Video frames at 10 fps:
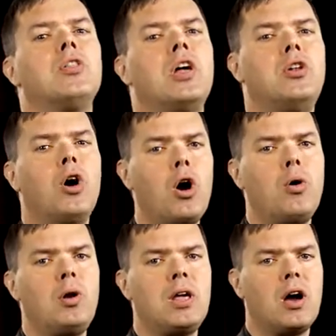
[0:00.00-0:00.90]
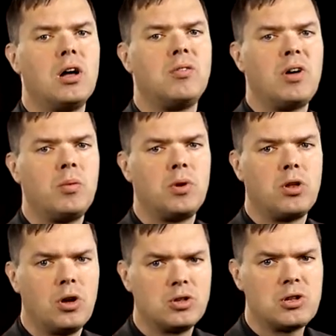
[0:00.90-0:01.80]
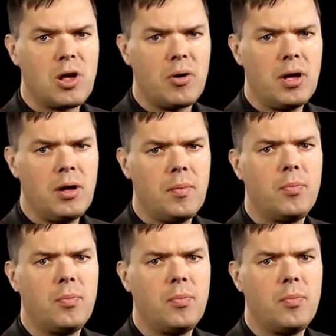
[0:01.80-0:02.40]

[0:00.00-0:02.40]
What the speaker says: then not only are development costs lower,